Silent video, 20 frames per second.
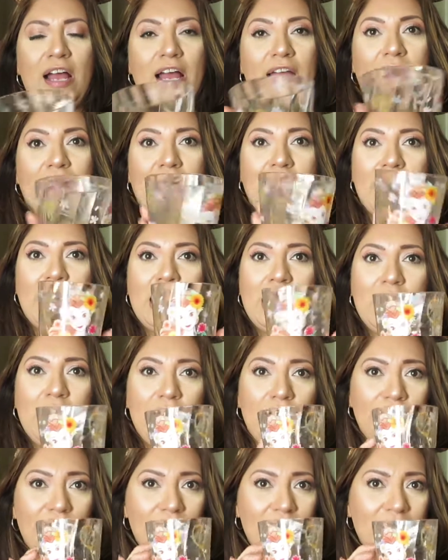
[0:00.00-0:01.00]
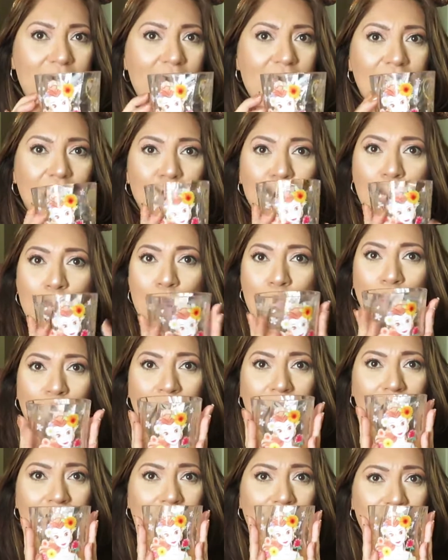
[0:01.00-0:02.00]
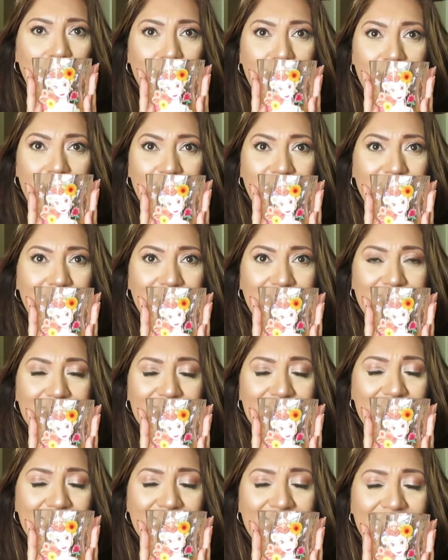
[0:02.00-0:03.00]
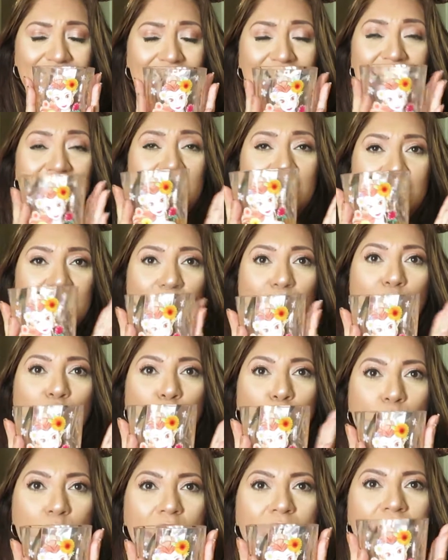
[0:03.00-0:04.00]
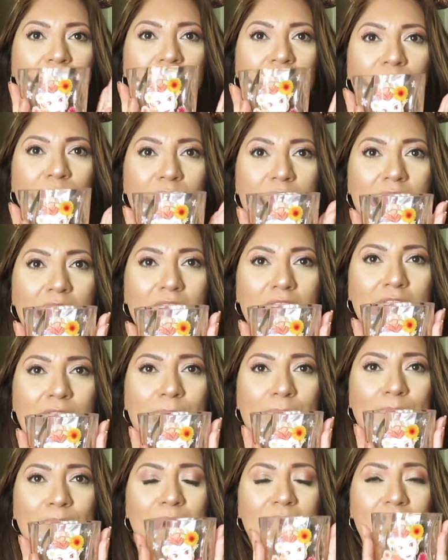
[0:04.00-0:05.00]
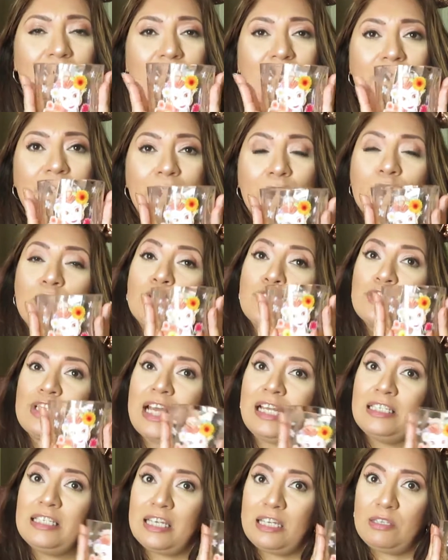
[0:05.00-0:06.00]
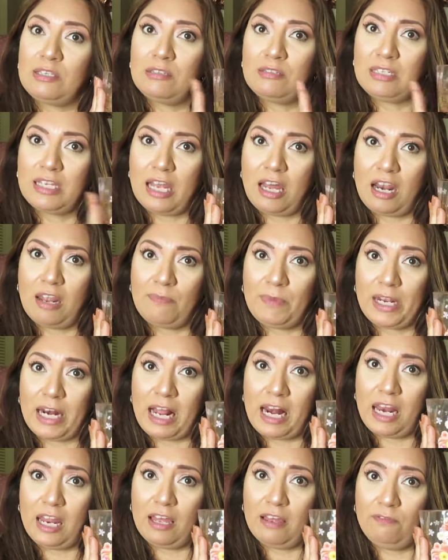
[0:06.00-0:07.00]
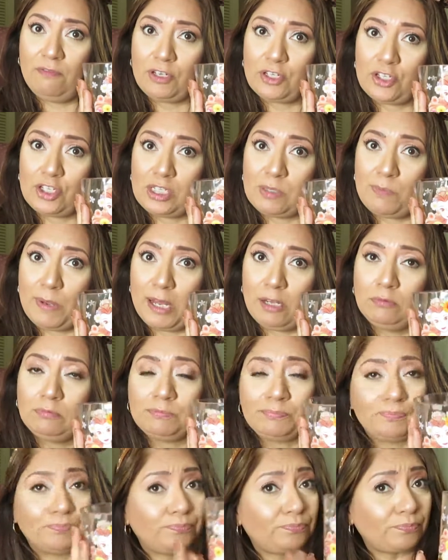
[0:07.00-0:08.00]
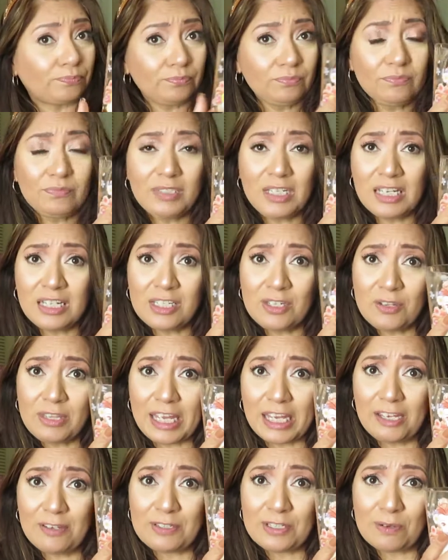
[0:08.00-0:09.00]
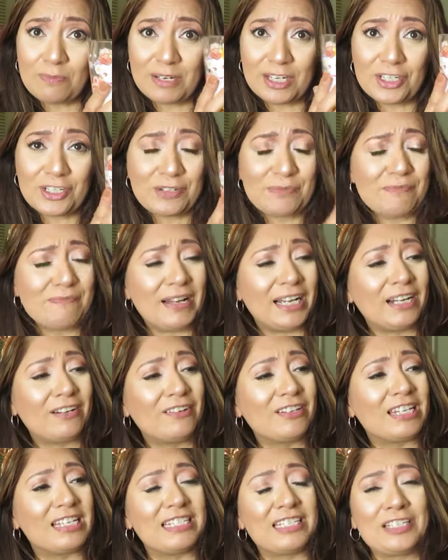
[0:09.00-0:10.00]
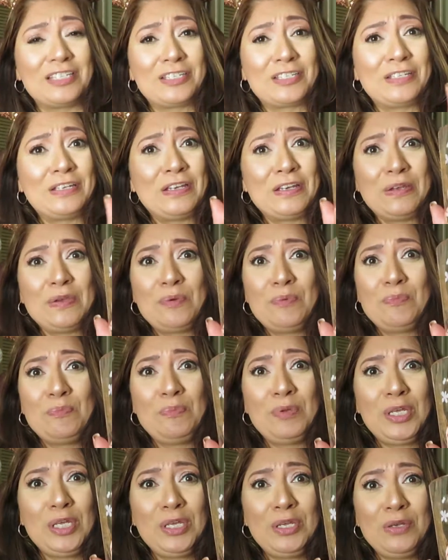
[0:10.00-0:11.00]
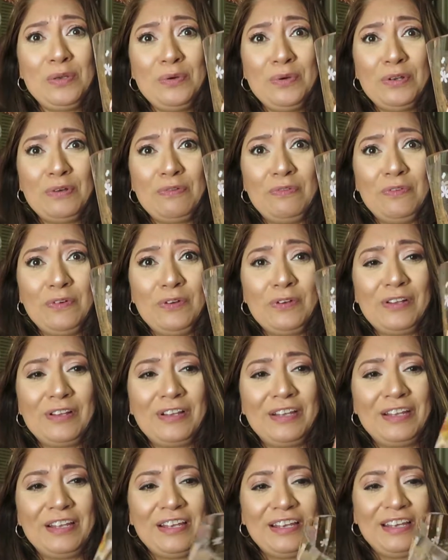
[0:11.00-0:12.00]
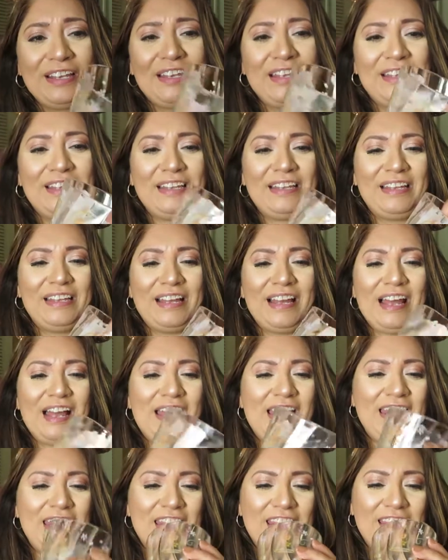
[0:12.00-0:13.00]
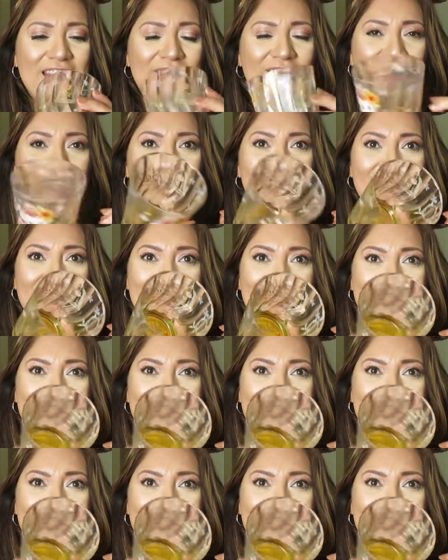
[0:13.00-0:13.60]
I, I love it. I totally love it. Uh, and this was one of the um, characters I did tell him that I love, which is Belle. So thank you so much, Michael. This is beautiful. I love it.